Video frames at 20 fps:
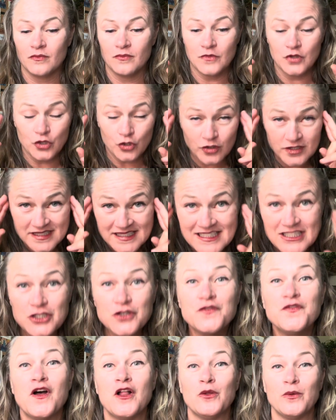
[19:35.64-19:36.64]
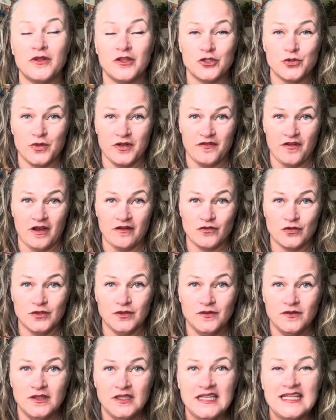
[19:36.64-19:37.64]
You're still following the 25 rule.
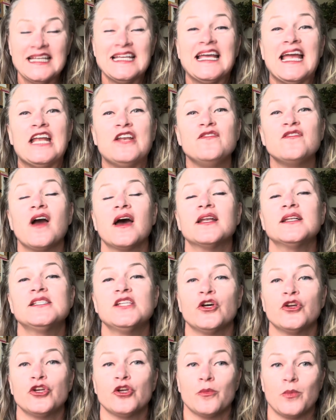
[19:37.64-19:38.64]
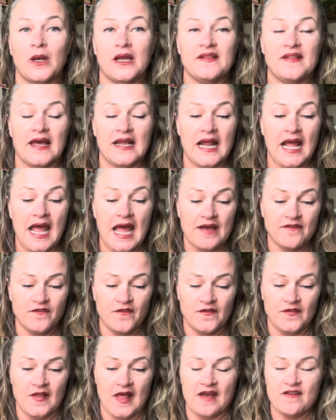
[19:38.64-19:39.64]
You've got to tell your brain that.
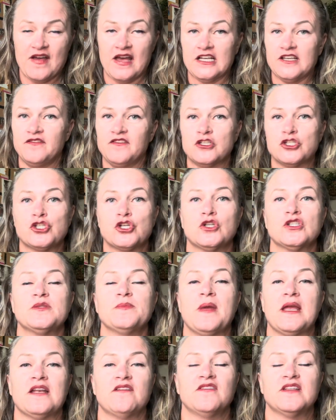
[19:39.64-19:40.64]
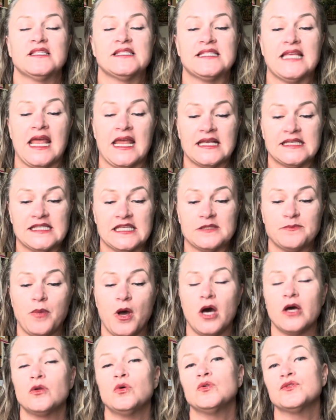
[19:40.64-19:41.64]
I've had even shirts made of this saying. It says
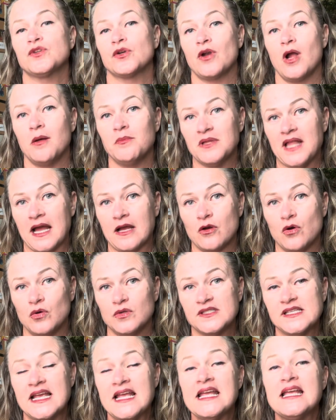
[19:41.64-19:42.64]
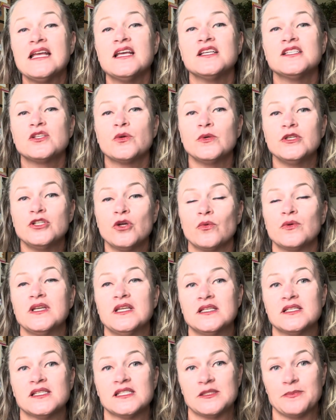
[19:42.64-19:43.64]
potholes are not black holes. So we don't need
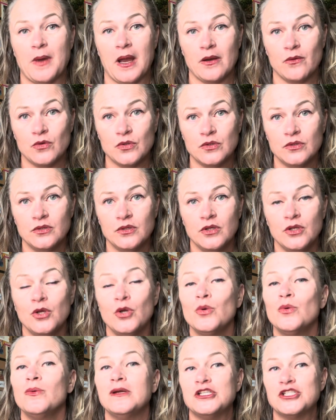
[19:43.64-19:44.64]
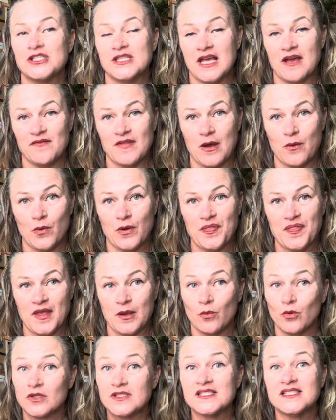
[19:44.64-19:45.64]
to spiral when we just have that one
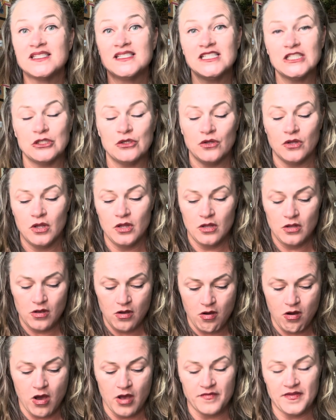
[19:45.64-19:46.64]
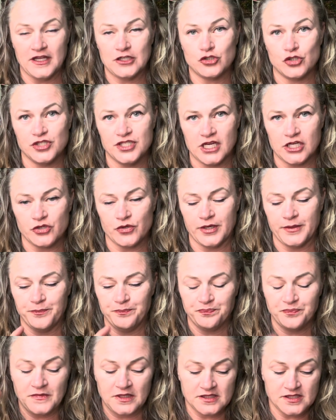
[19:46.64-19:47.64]
thing. We're still on that trajectory.
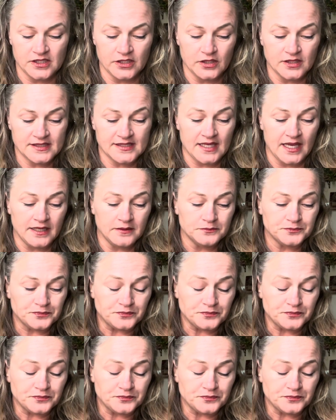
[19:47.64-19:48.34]
That's a little aside.